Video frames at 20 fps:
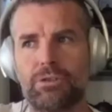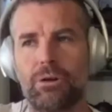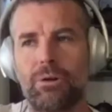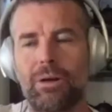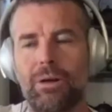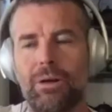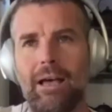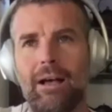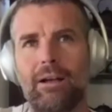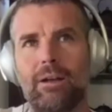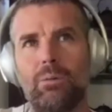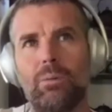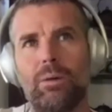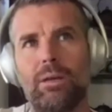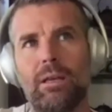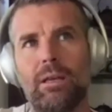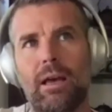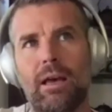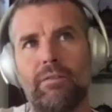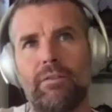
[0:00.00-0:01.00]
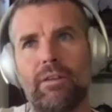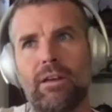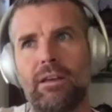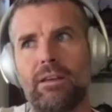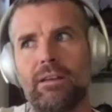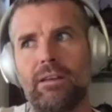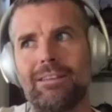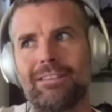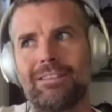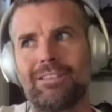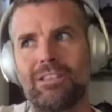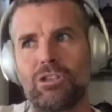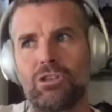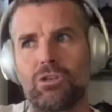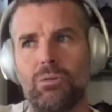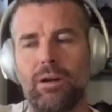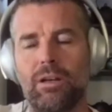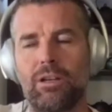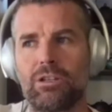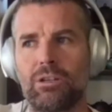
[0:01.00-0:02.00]
how can we have a
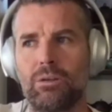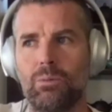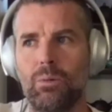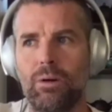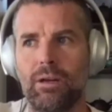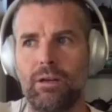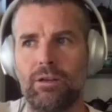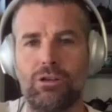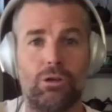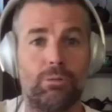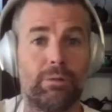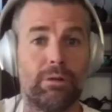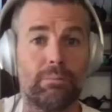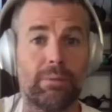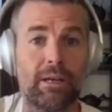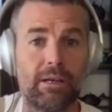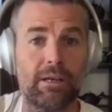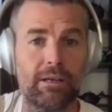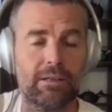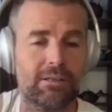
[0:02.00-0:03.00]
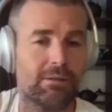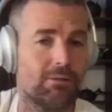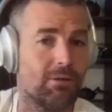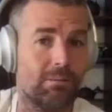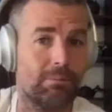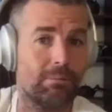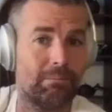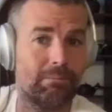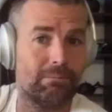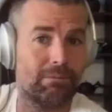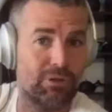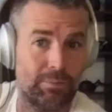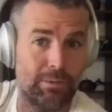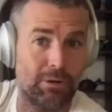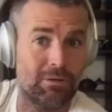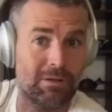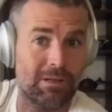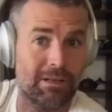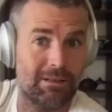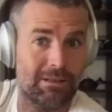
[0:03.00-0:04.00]
situation where human beings are
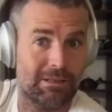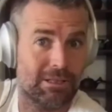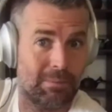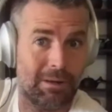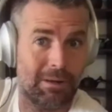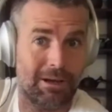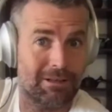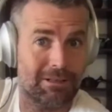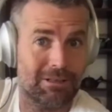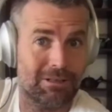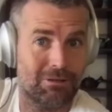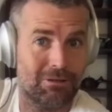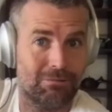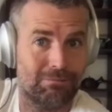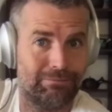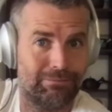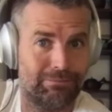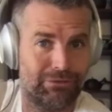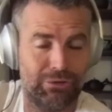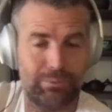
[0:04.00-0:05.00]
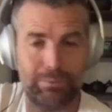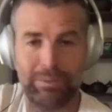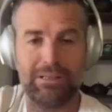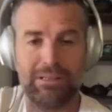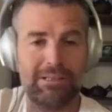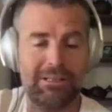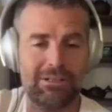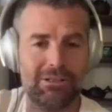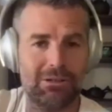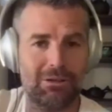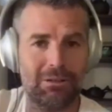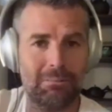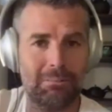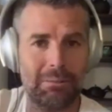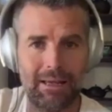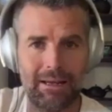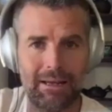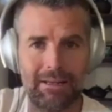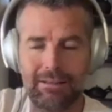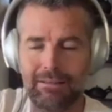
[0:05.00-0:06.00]
supposedly the smartest species on the
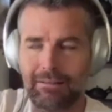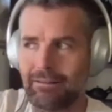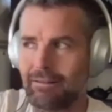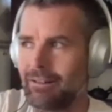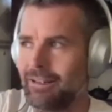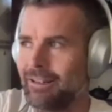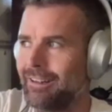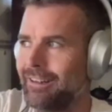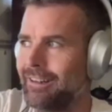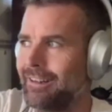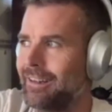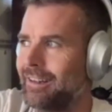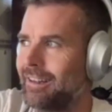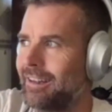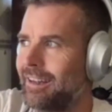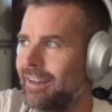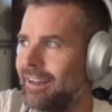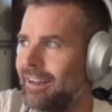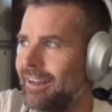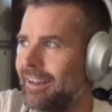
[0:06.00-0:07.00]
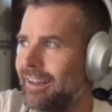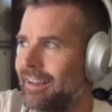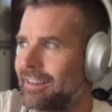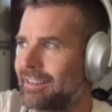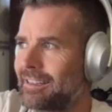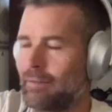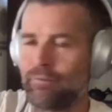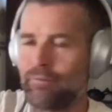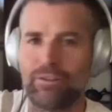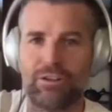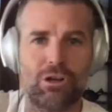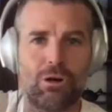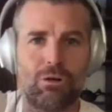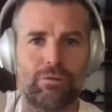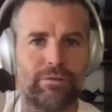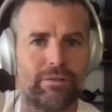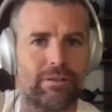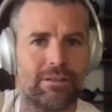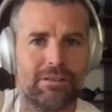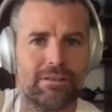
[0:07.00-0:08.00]
planet, except for
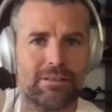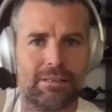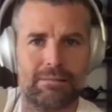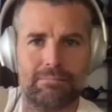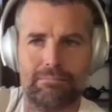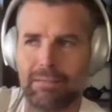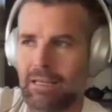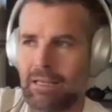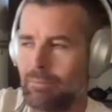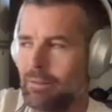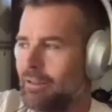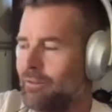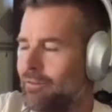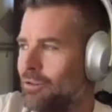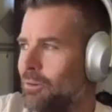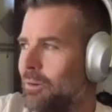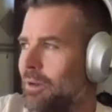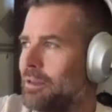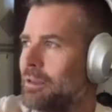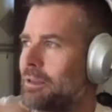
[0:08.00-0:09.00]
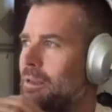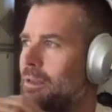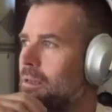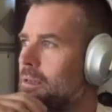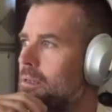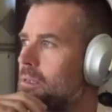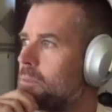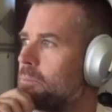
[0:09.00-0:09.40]
dolphins and maybe a few other things,